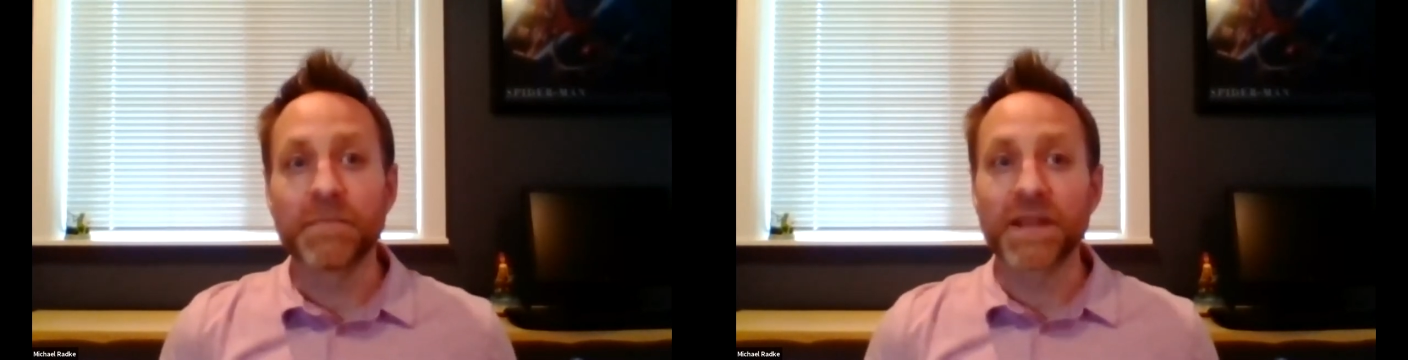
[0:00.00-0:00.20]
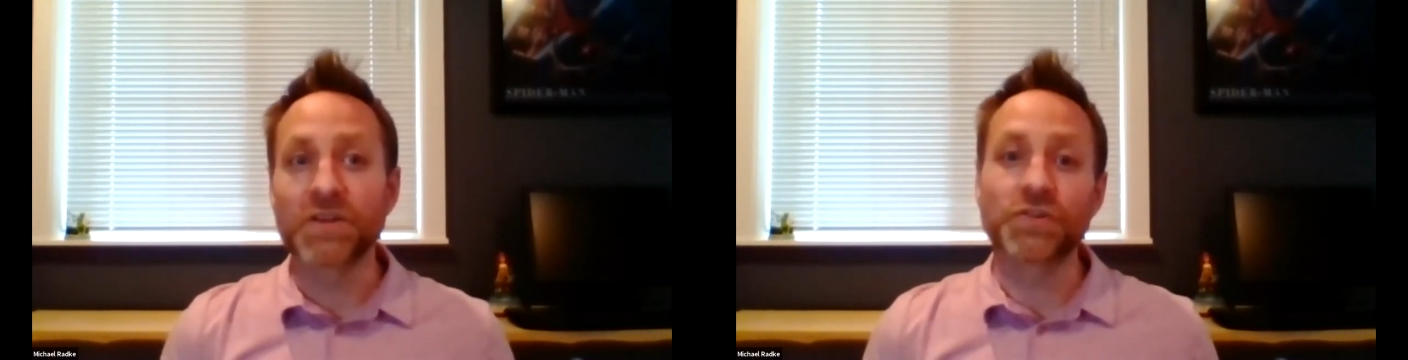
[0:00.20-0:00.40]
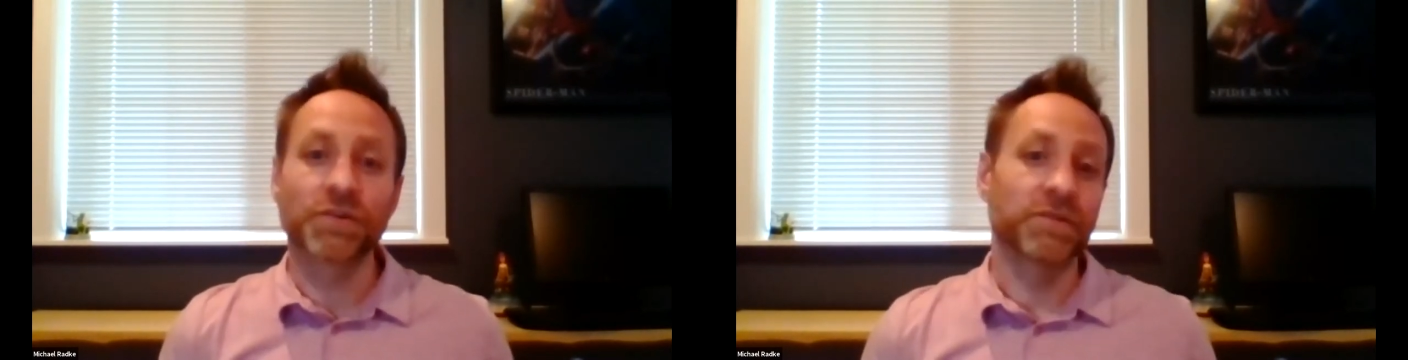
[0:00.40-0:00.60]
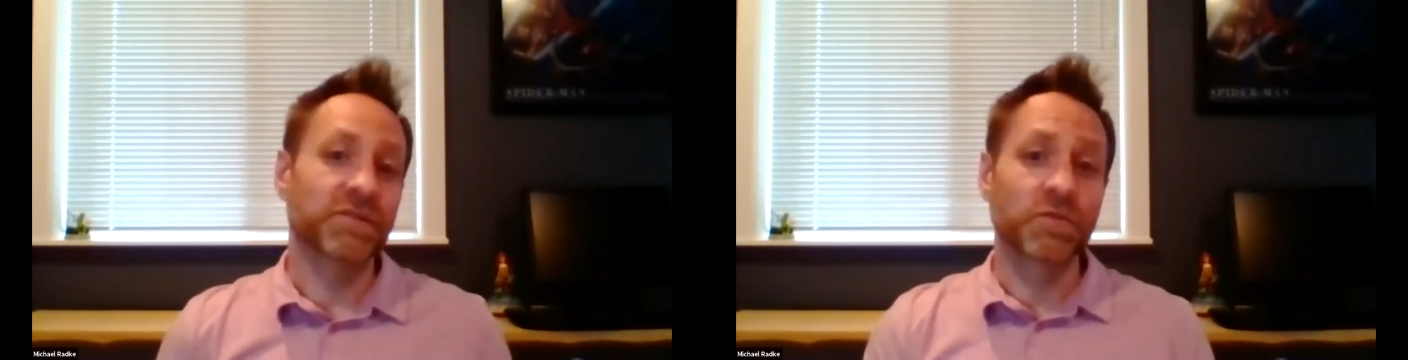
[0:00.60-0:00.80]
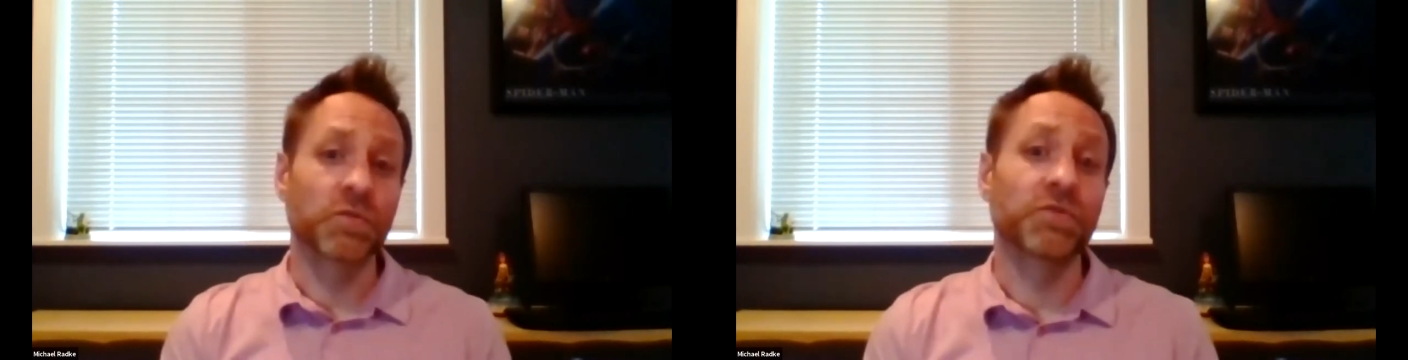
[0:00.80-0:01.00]
make sure the
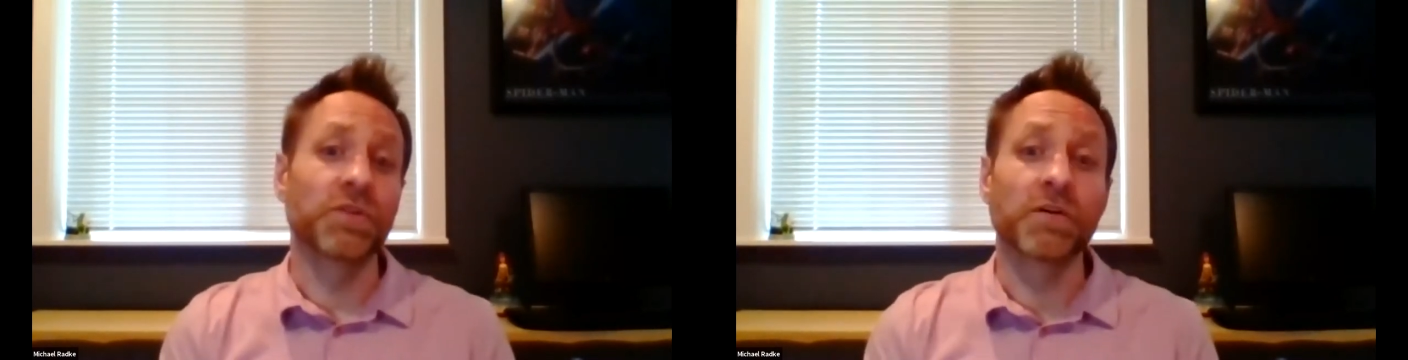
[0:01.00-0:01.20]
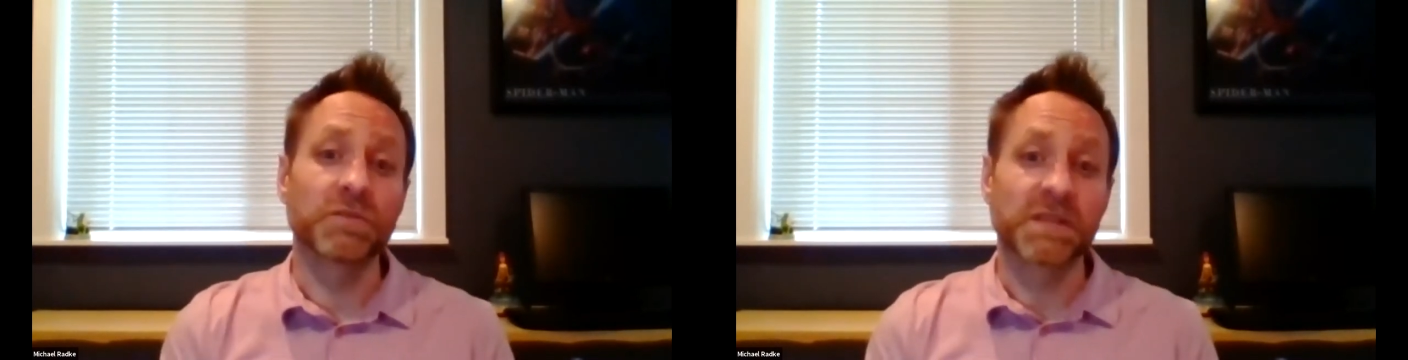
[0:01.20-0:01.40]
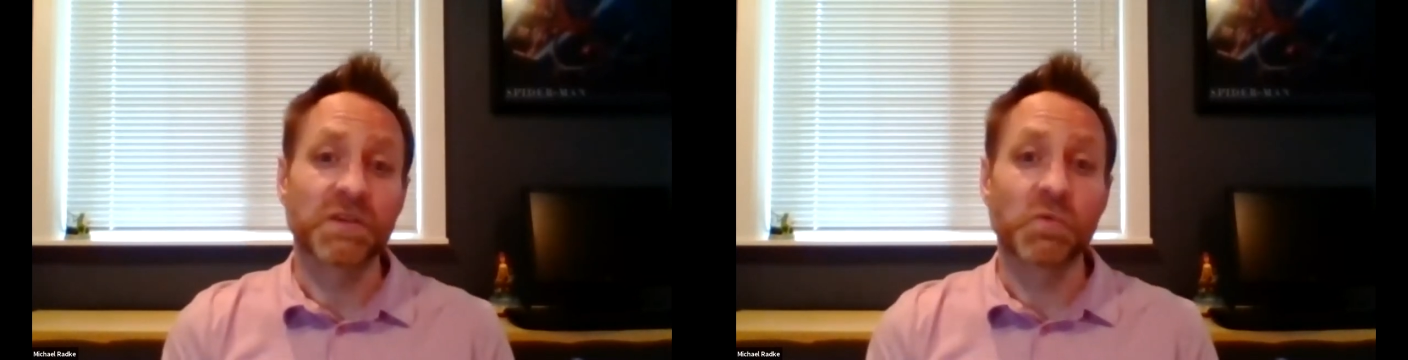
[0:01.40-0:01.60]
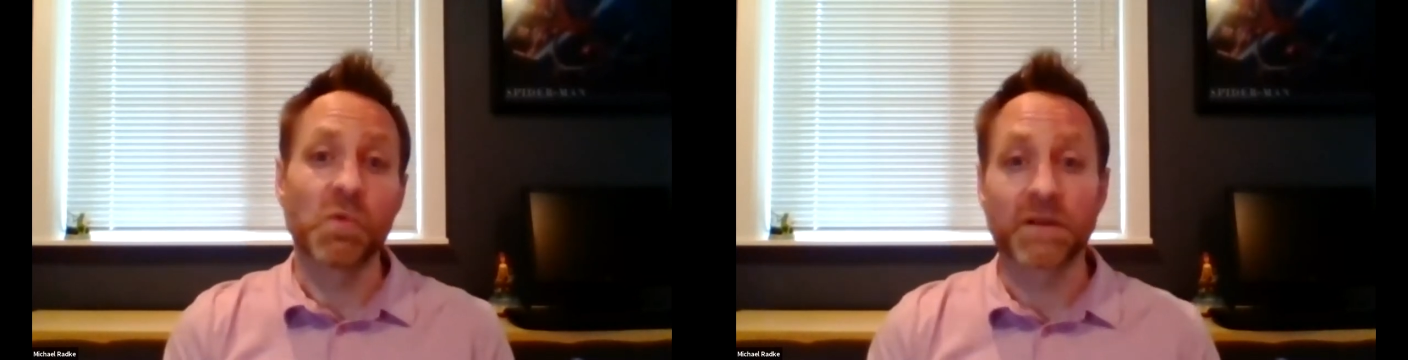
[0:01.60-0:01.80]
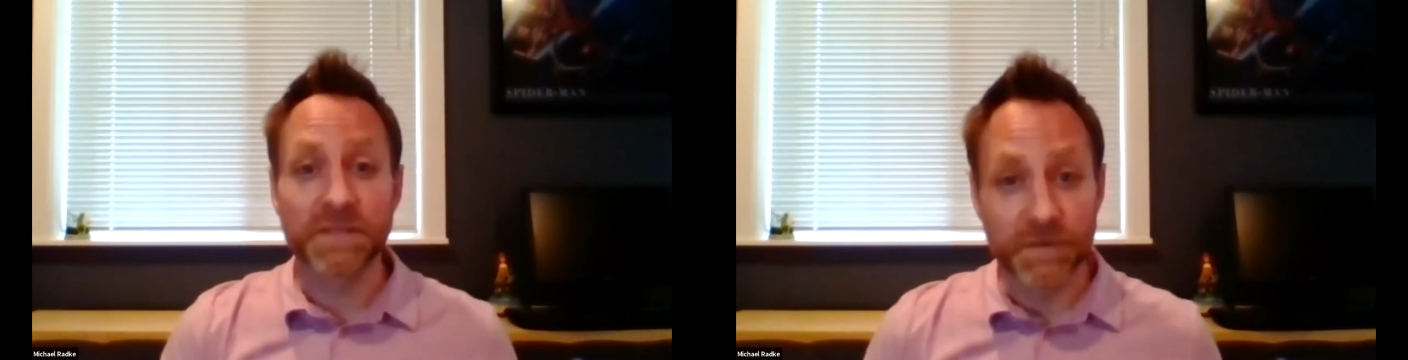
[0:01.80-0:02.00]
school knows that you
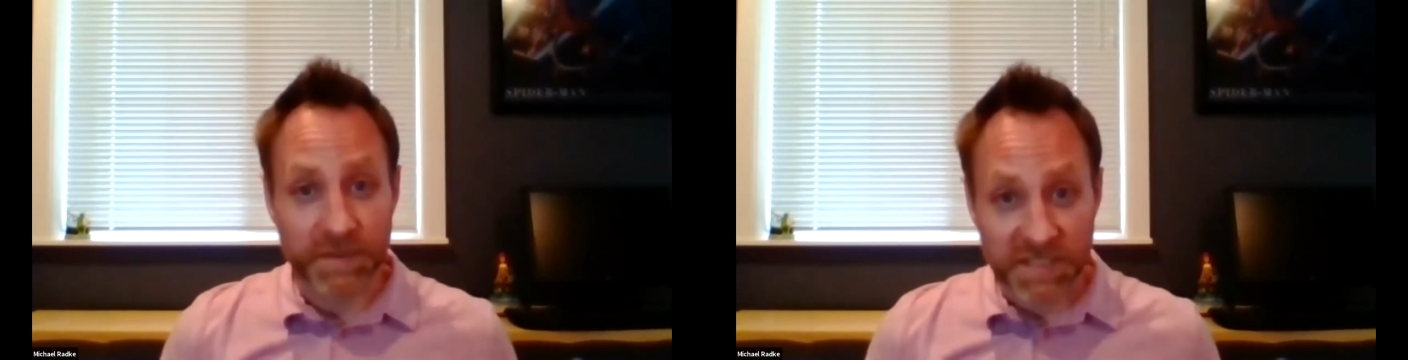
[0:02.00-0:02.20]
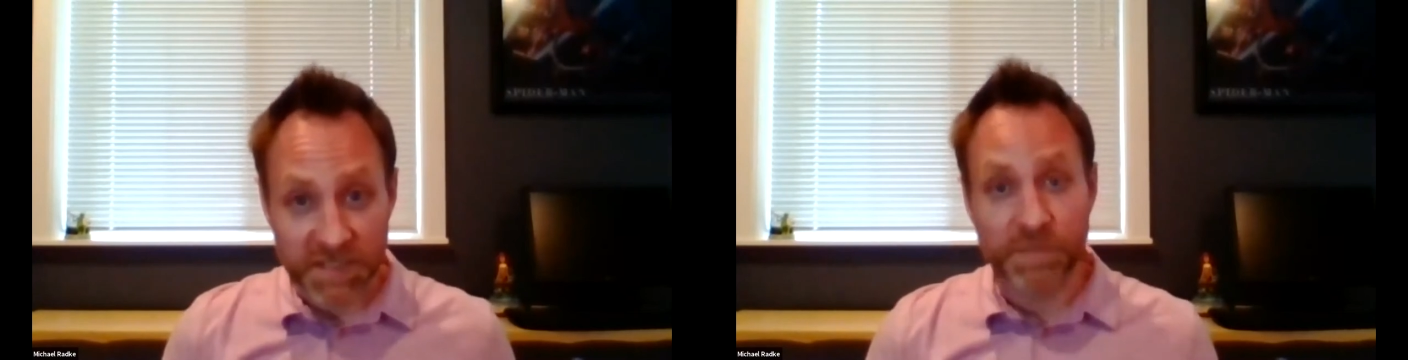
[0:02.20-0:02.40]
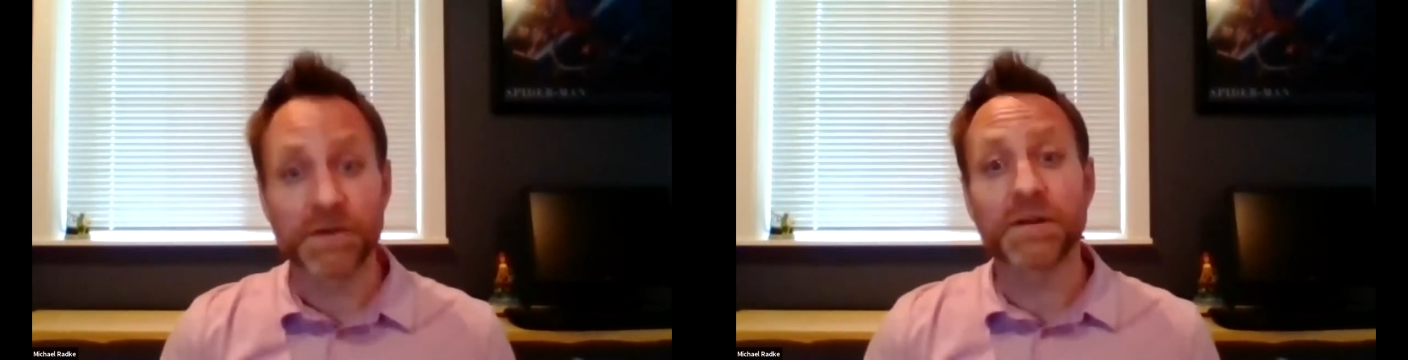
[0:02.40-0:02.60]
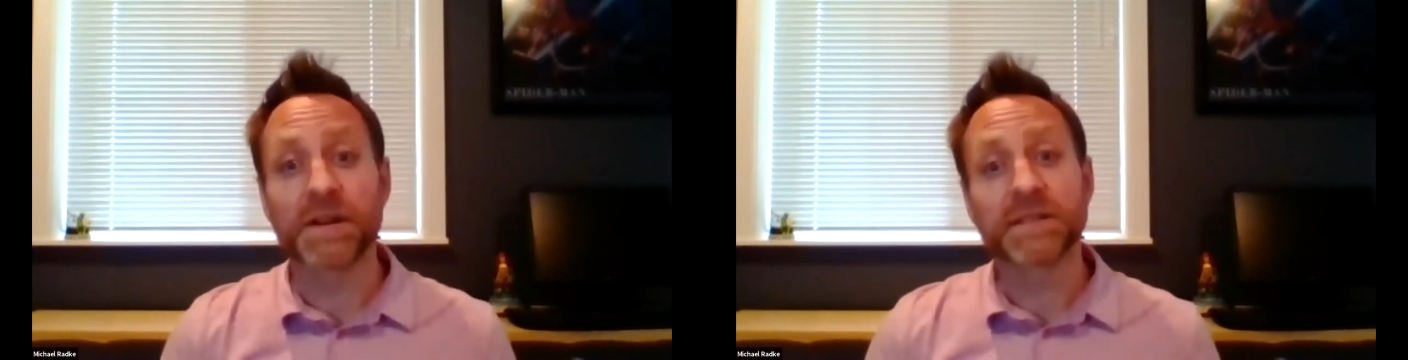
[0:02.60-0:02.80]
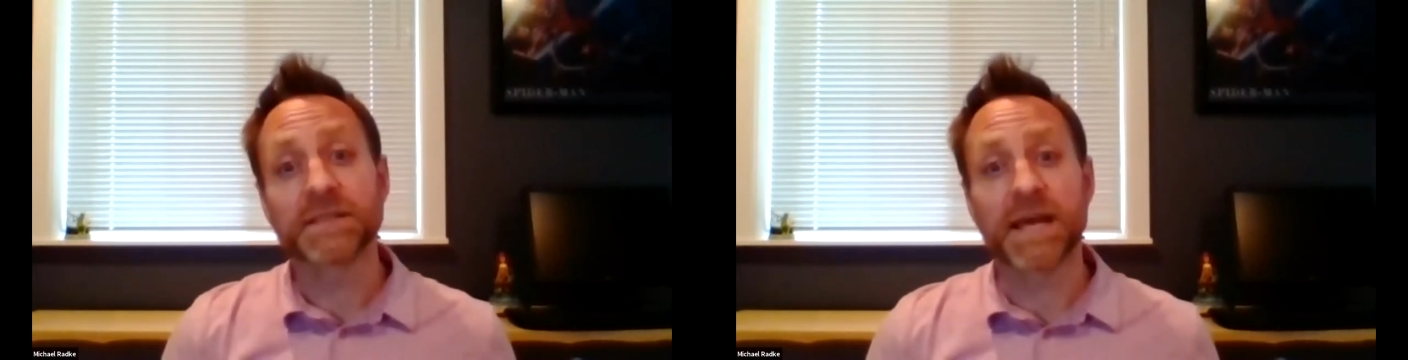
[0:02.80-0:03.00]
want to
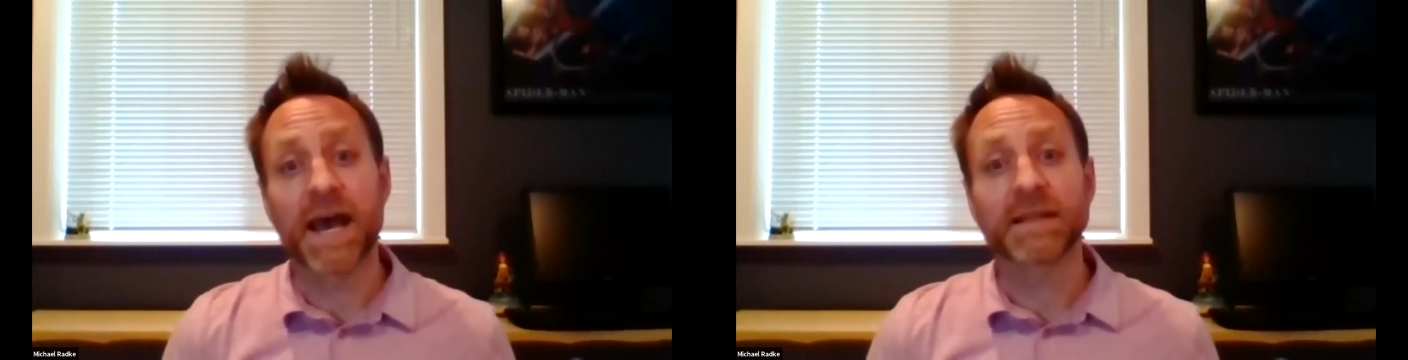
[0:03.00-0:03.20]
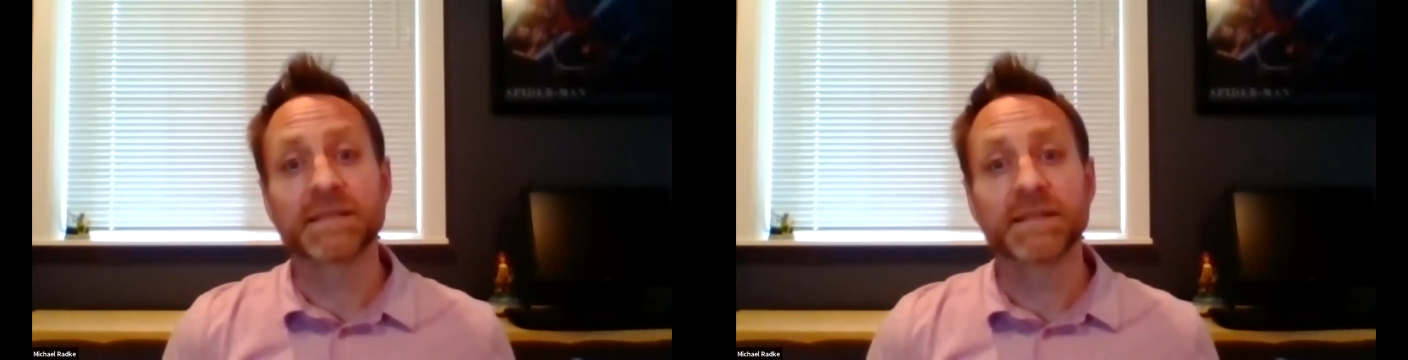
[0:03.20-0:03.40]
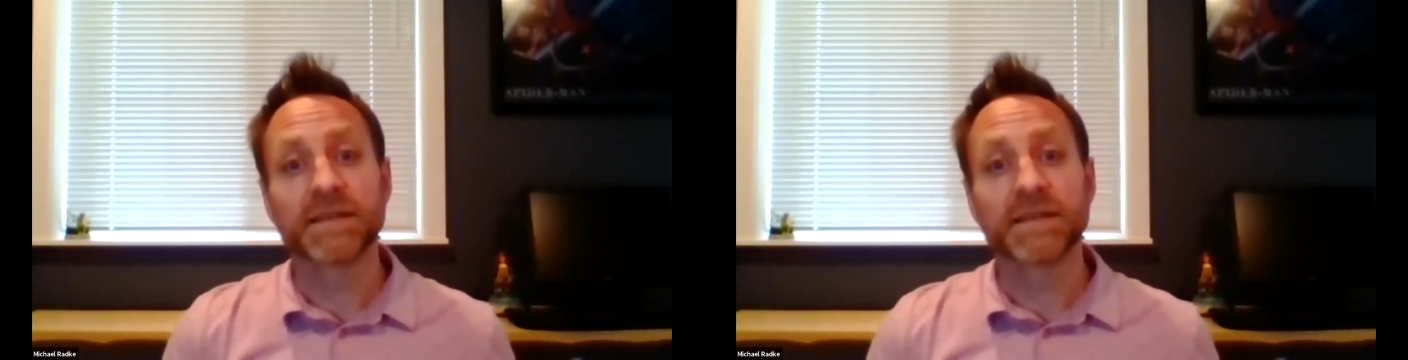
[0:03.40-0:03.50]
experience that.